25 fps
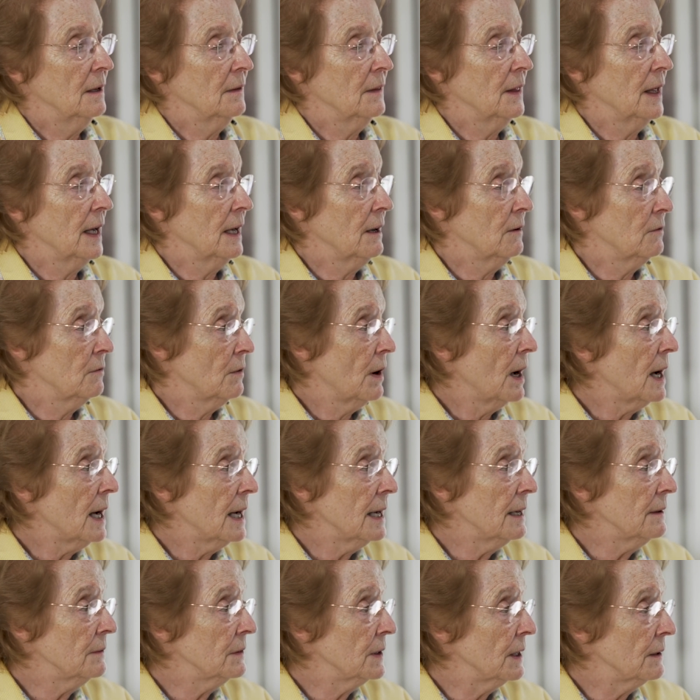They
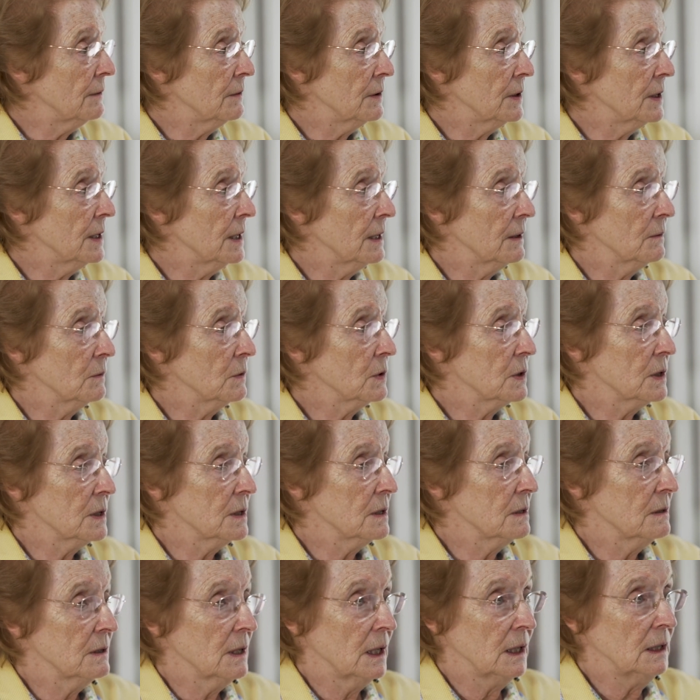arrived, everything was
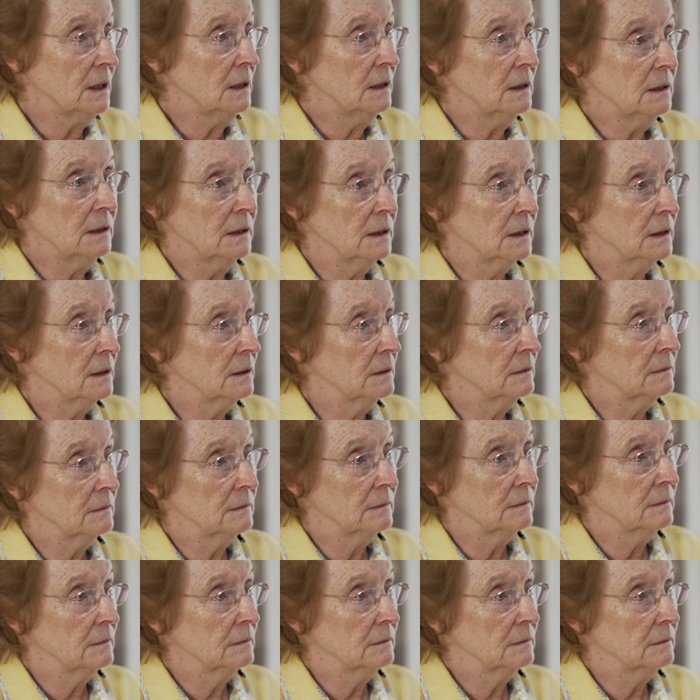done, and